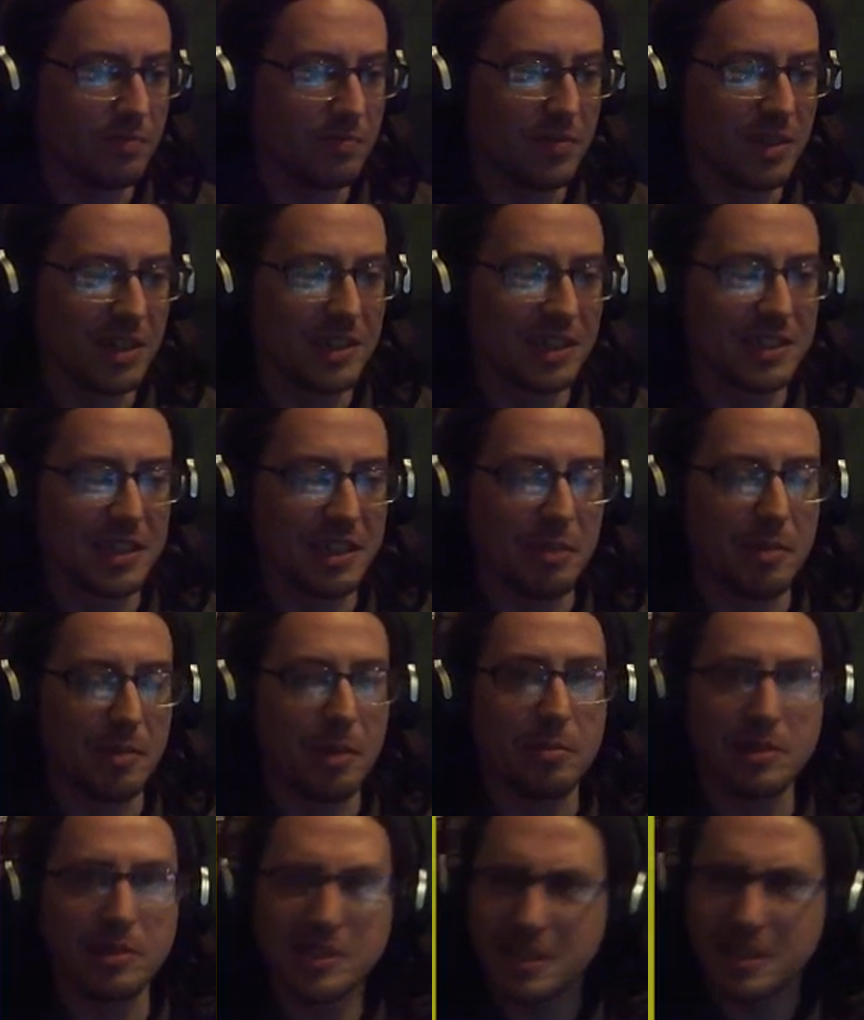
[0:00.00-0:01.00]
Because um, I
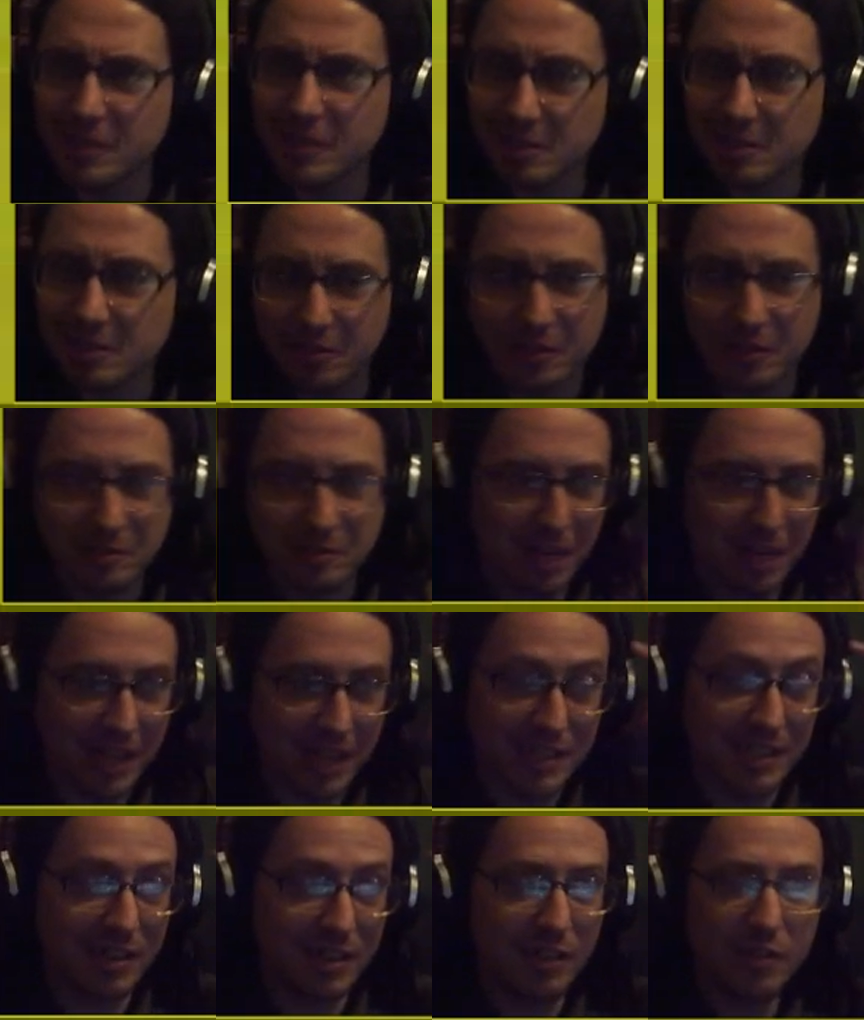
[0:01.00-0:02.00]
wasn't even sure if it was
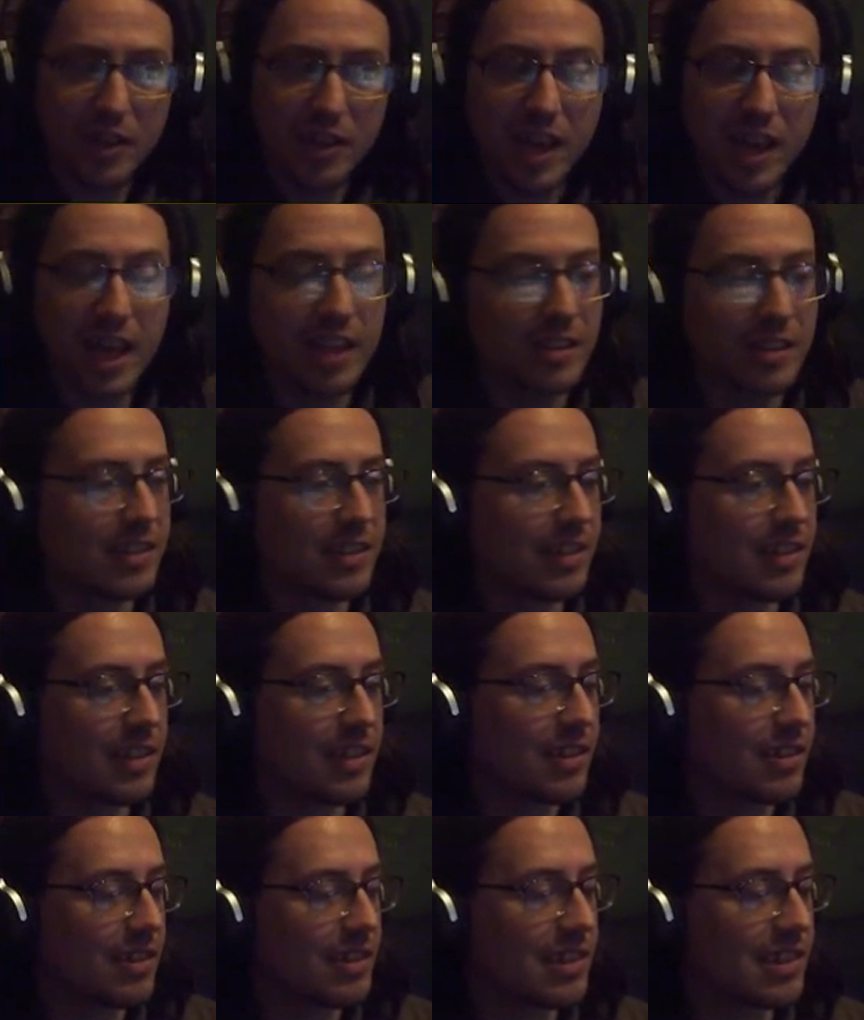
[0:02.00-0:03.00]
Paladin. I forget, you
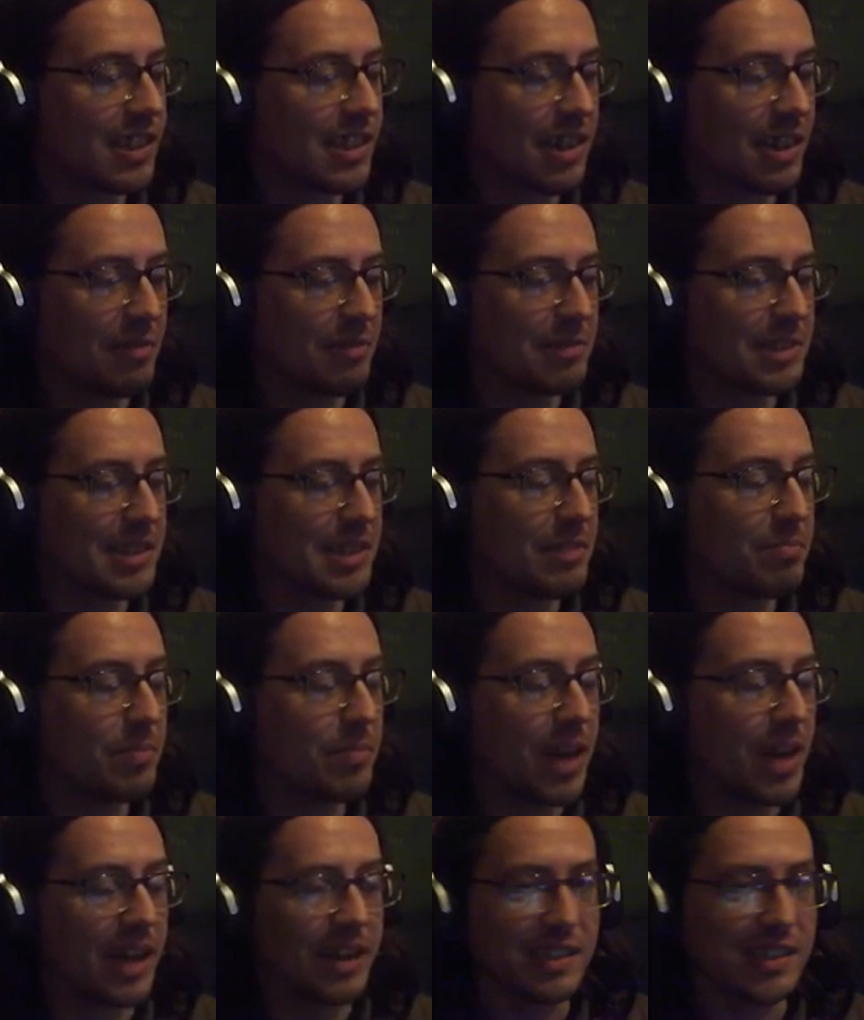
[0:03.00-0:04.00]
know, it's like I wasn't even
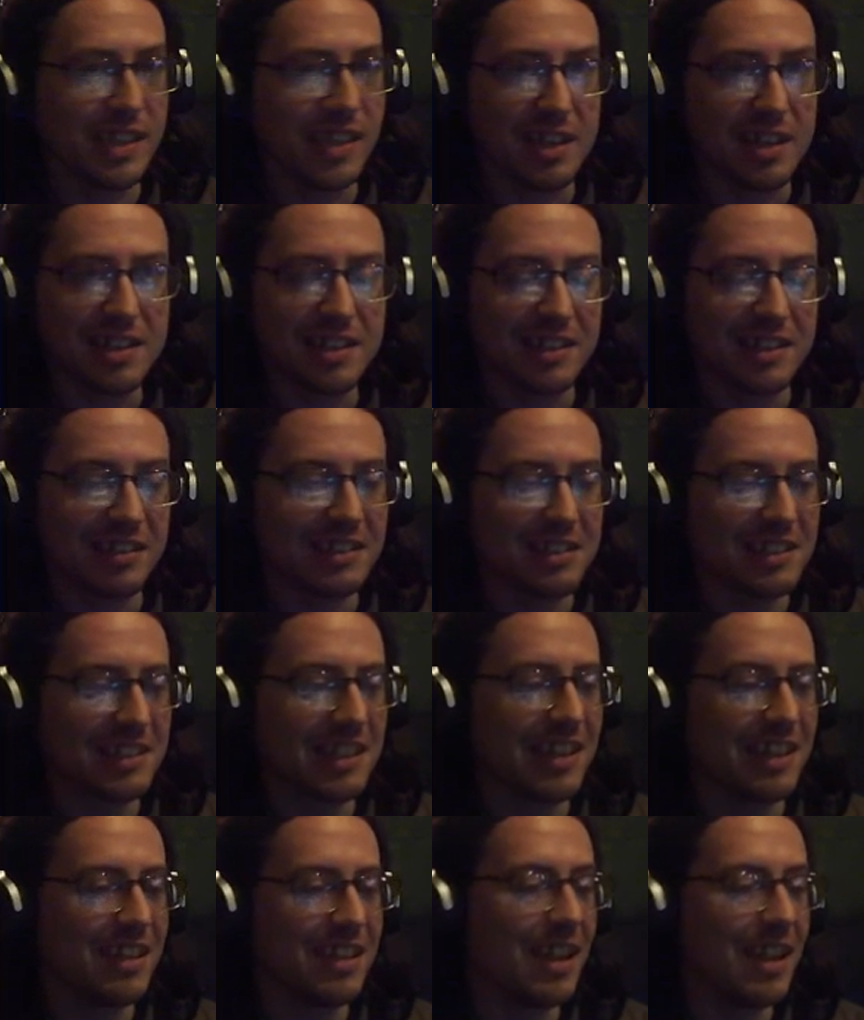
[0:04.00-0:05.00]
paying attention. I was just
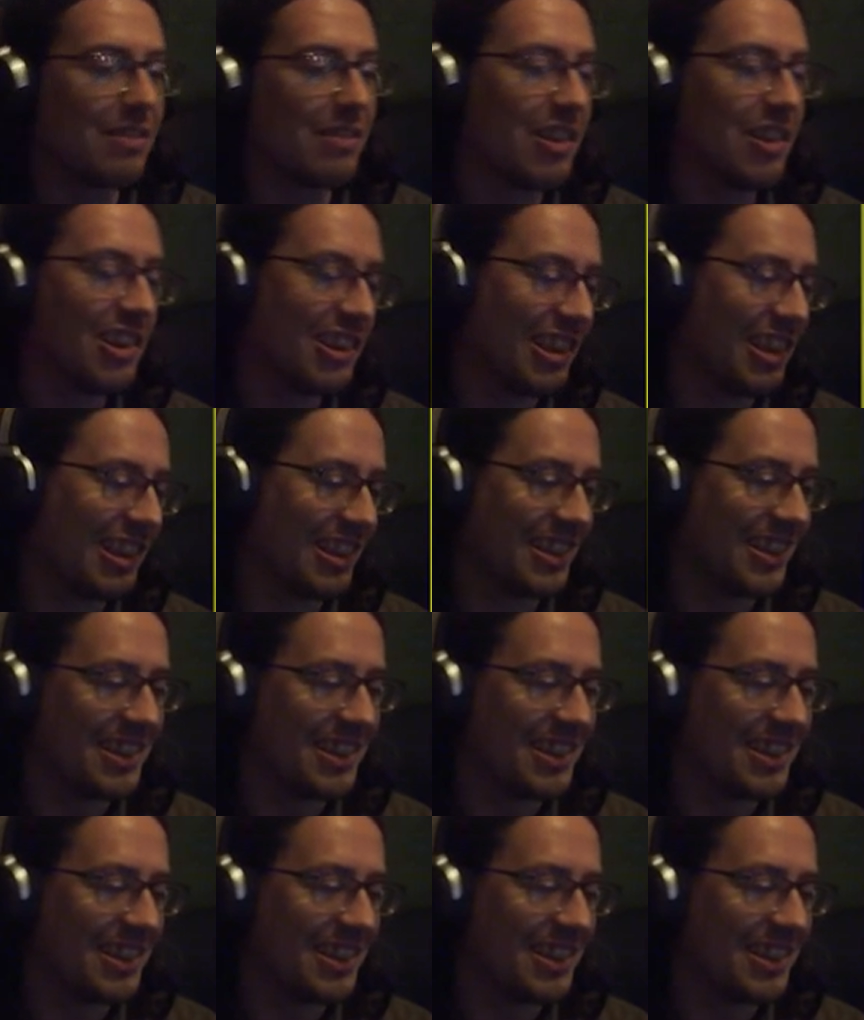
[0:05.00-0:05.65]
like, oh, la, la.